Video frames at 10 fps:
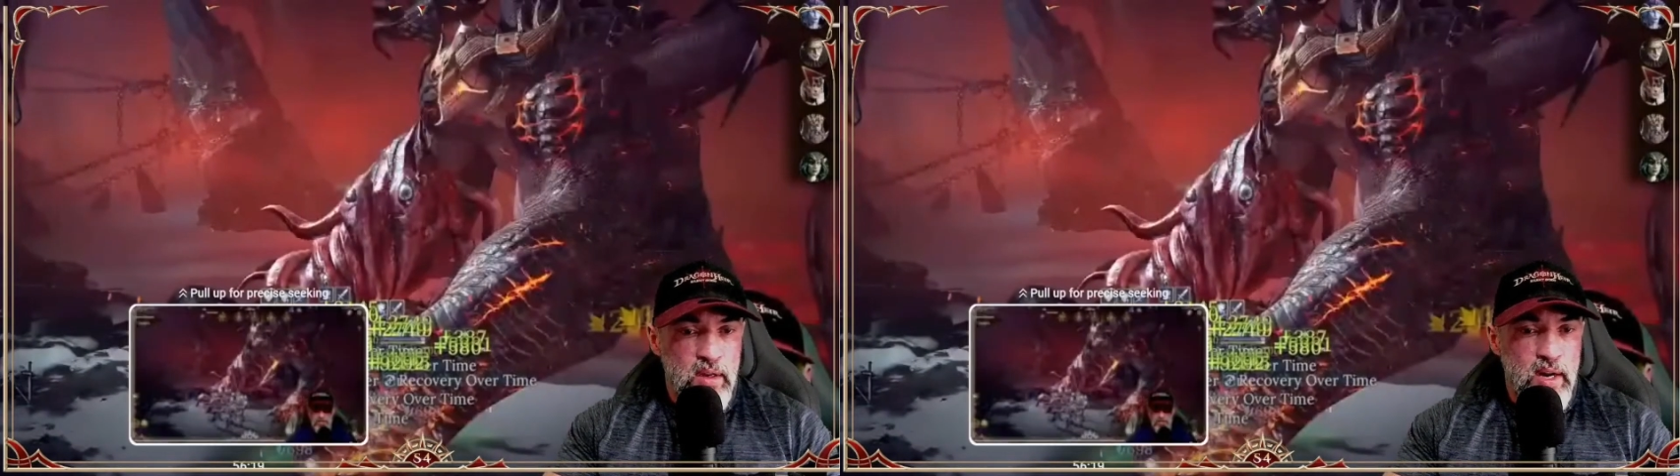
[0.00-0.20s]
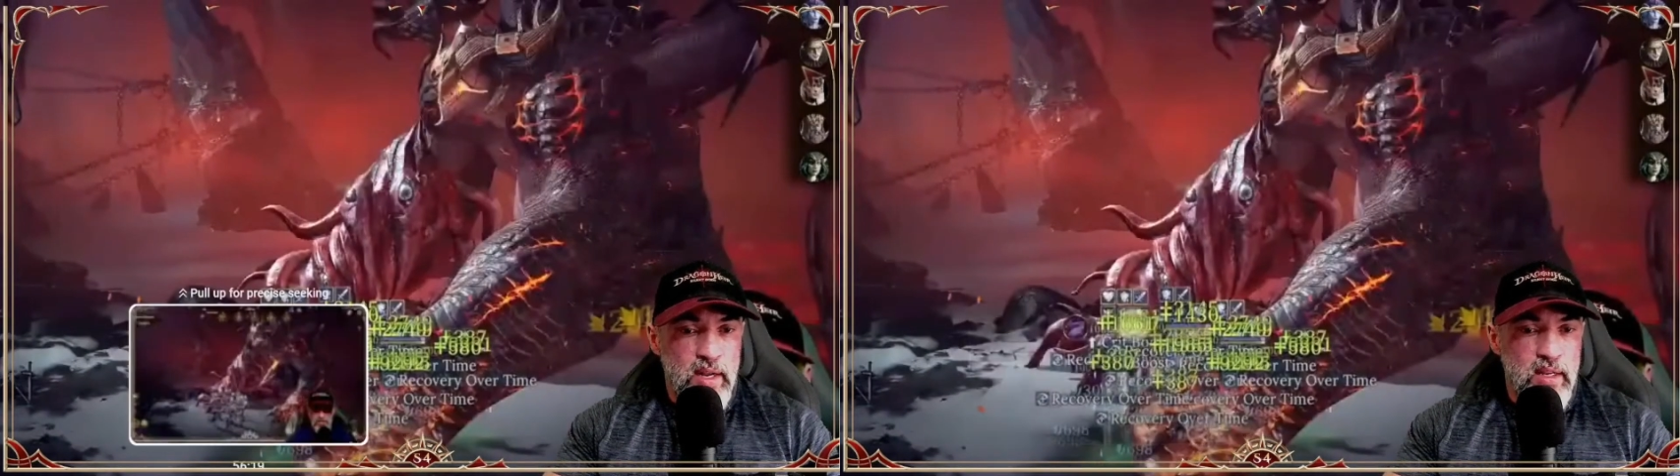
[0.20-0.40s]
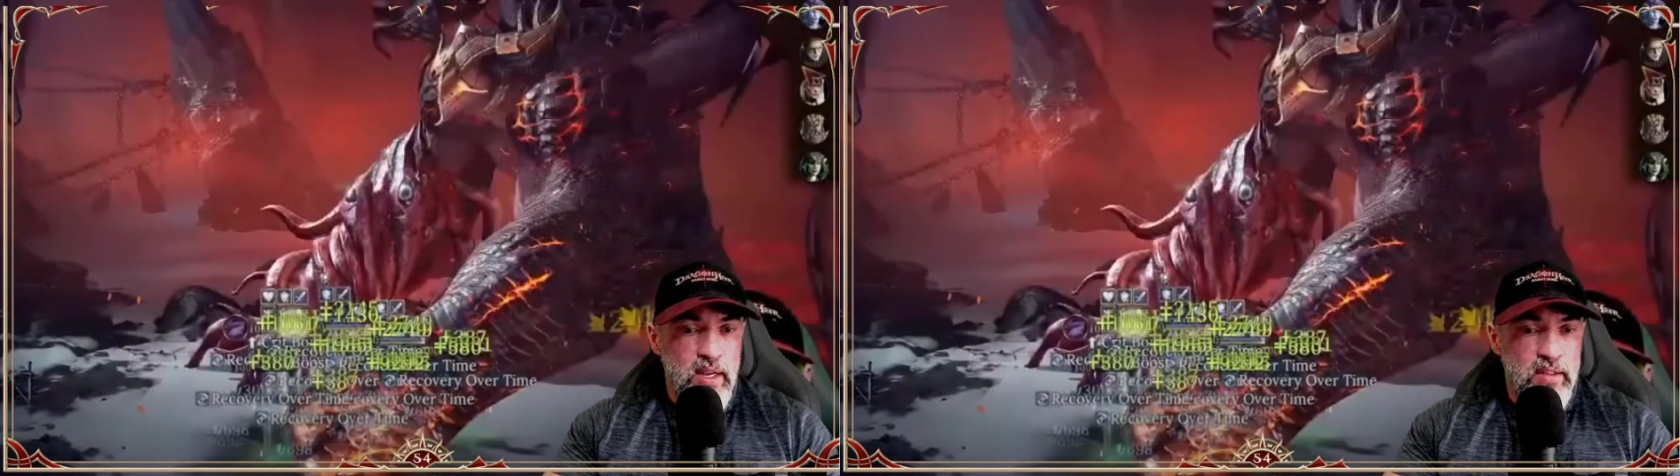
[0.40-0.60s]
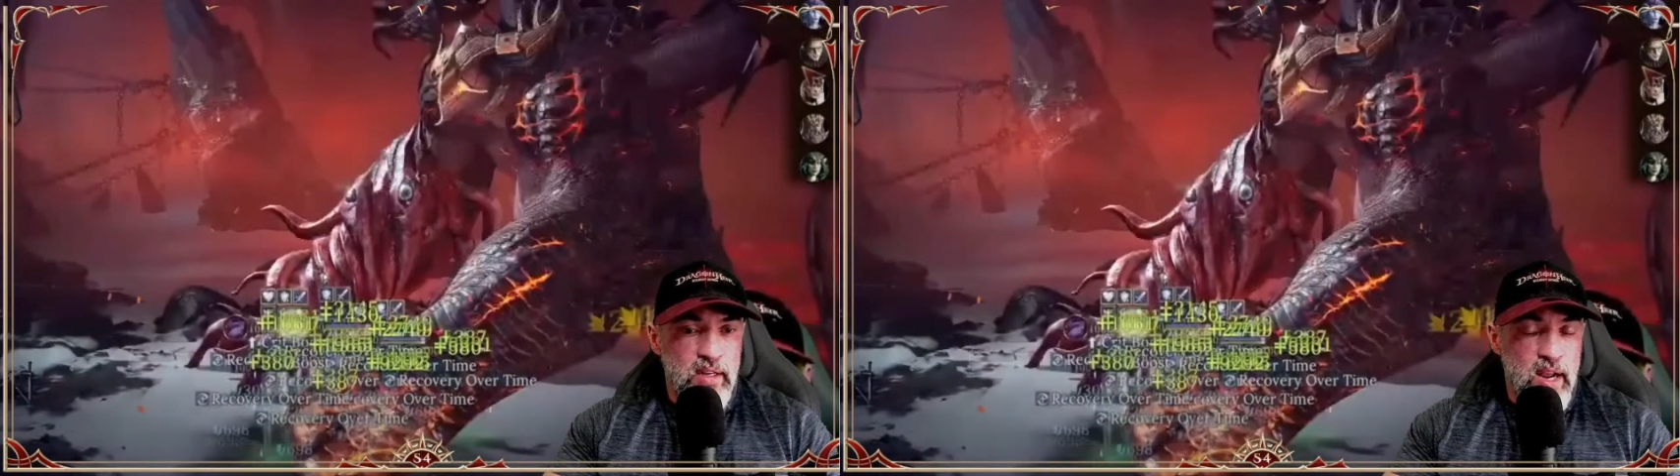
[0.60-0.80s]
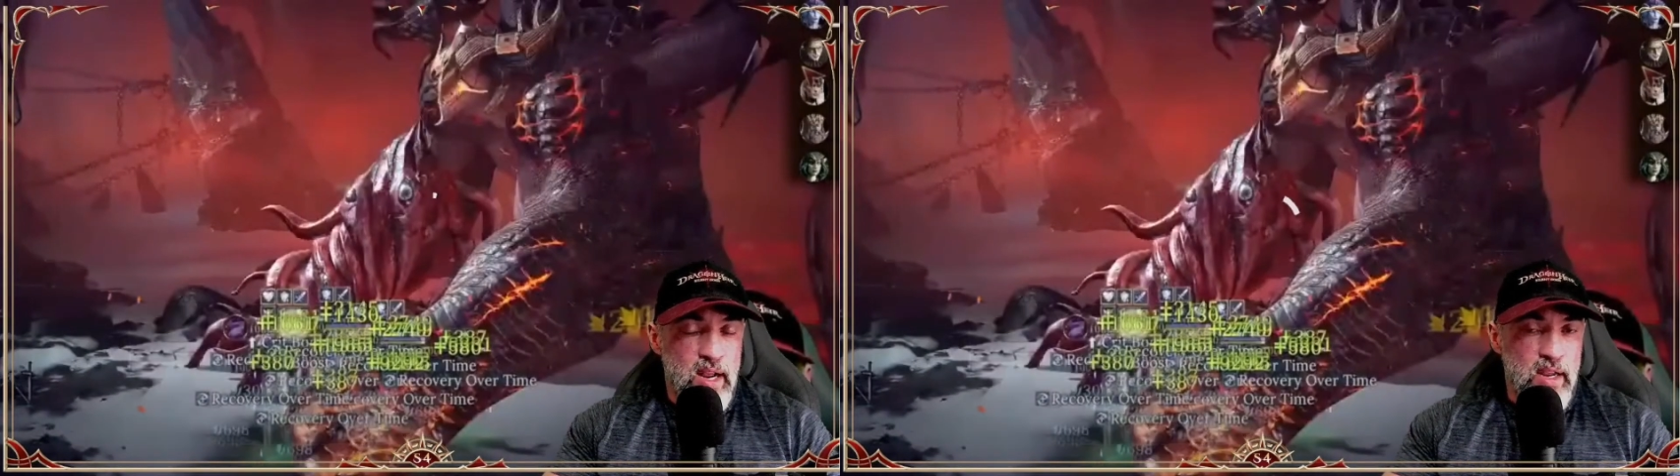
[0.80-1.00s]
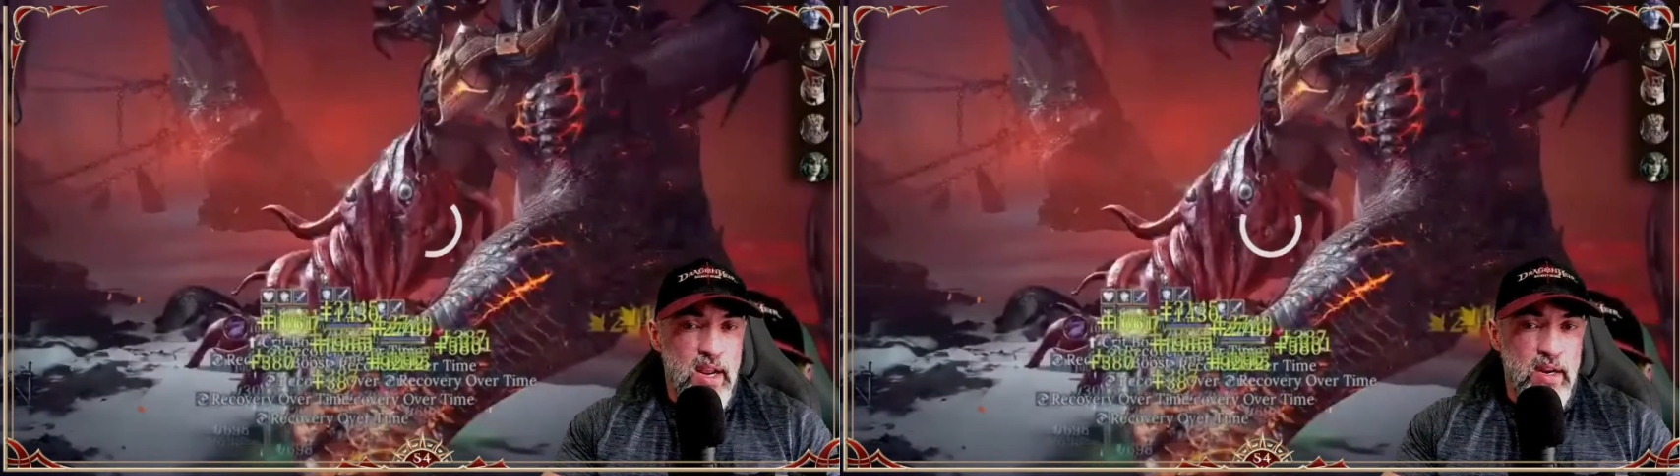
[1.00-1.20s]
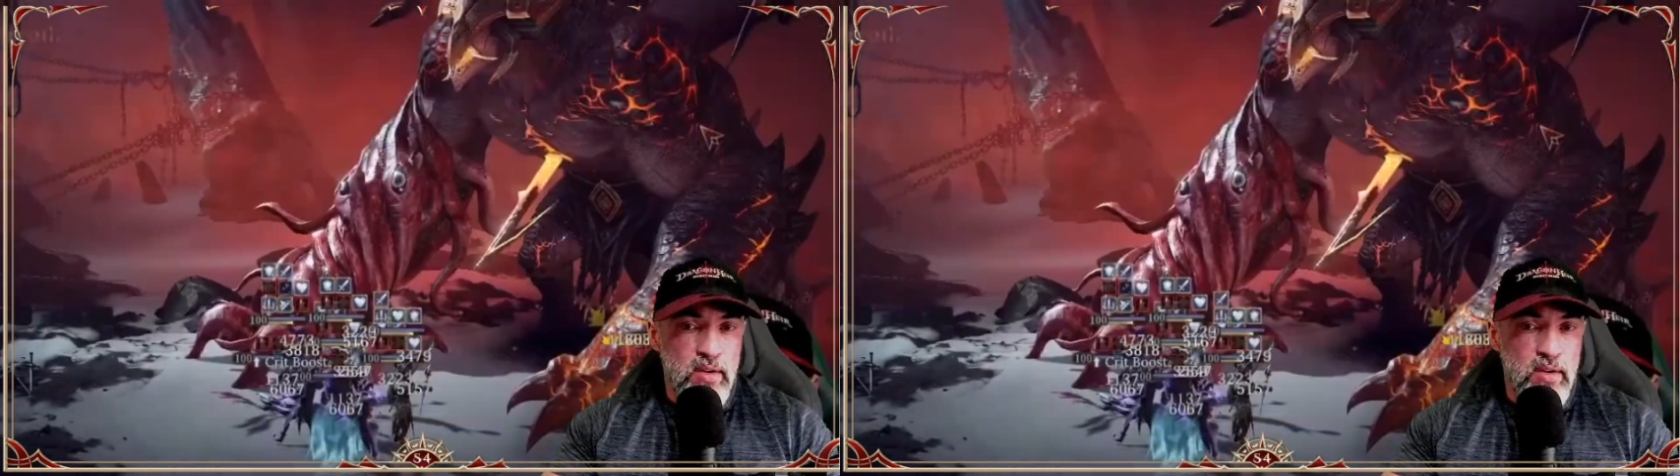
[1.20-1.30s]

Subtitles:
Like, again, you